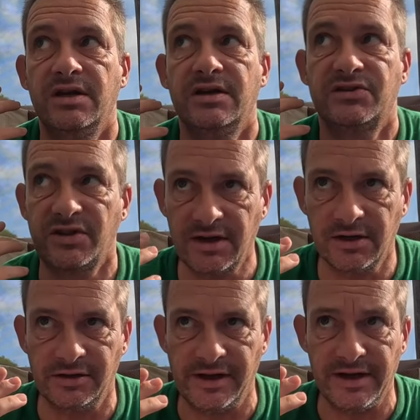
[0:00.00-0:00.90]

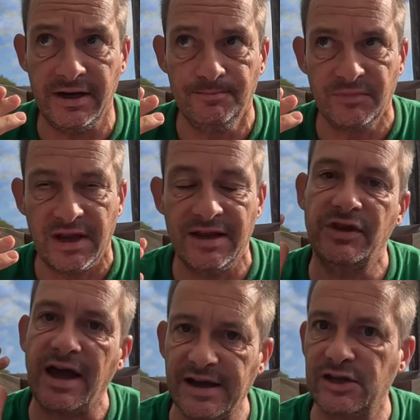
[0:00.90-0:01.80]
Secondly, in
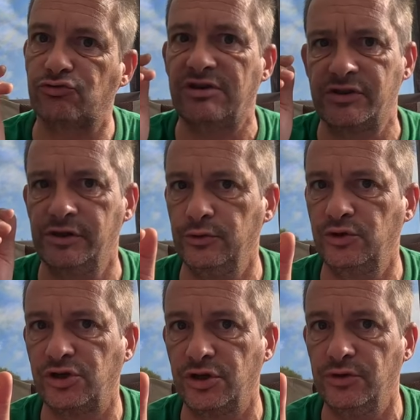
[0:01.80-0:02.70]
the highest
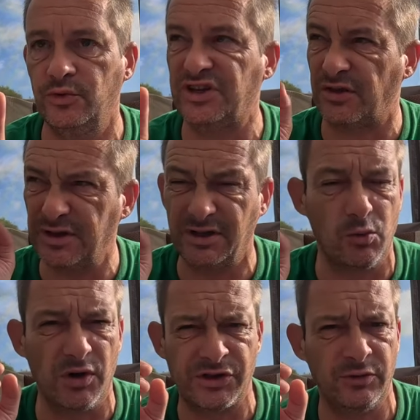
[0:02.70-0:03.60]
resolution, which I think
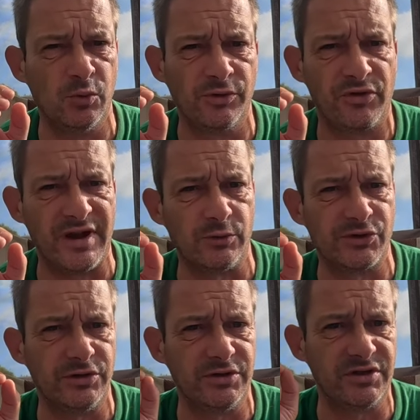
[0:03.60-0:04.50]
was it
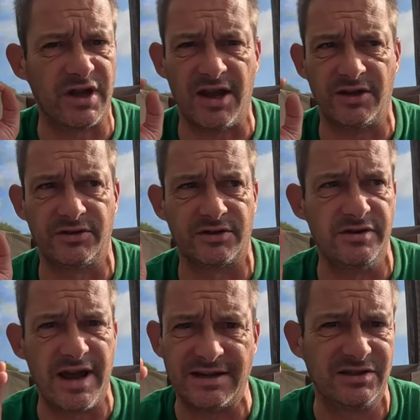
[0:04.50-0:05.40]

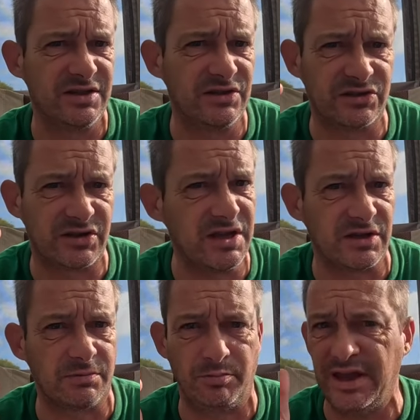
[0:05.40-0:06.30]

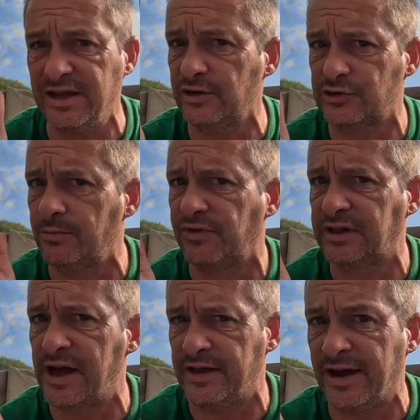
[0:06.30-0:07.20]
1096p or something
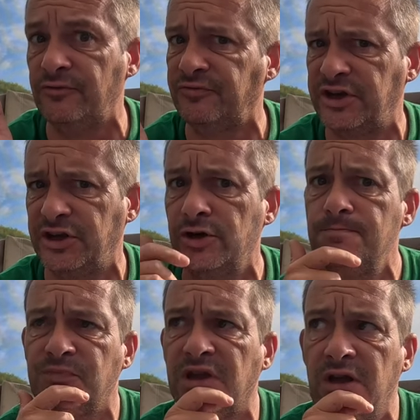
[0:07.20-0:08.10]
like that on video,
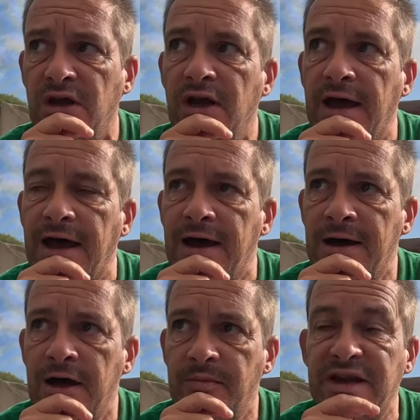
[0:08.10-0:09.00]

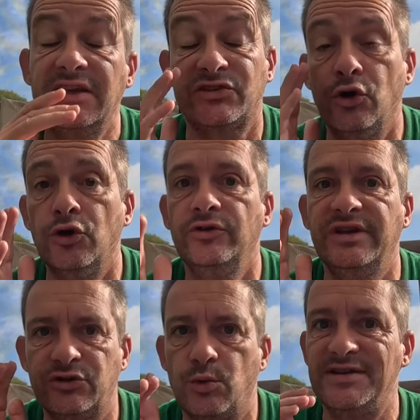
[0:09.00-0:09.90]
um, it's
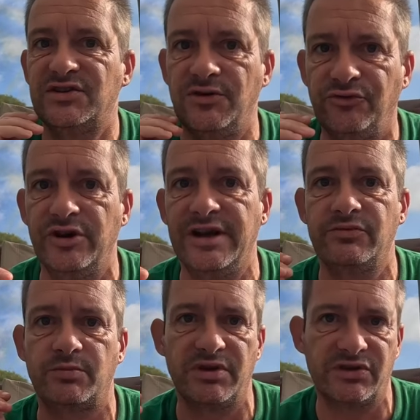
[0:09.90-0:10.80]
only 20
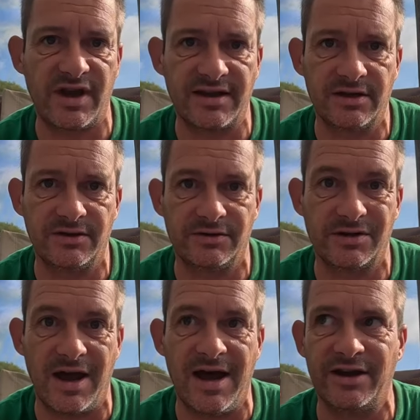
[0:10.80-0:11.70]
frames per second.
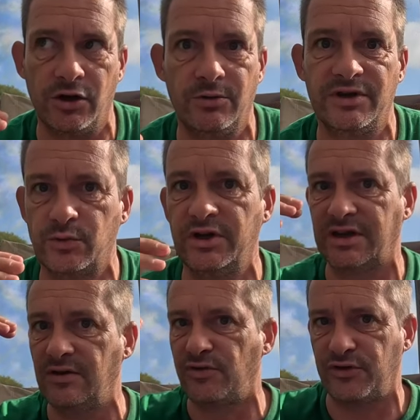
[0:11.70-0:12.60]
I always
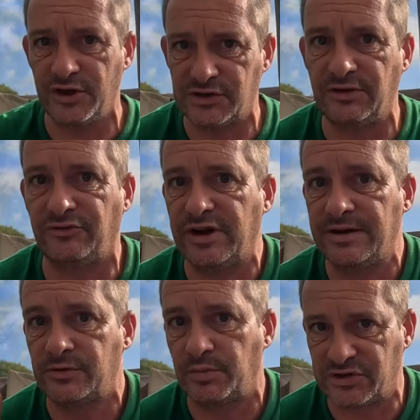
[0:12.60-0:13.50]
work in 30
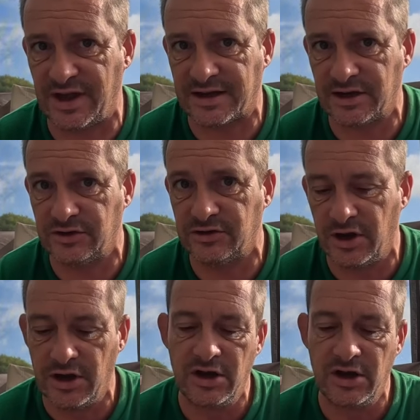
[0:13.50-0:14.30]
frames per second.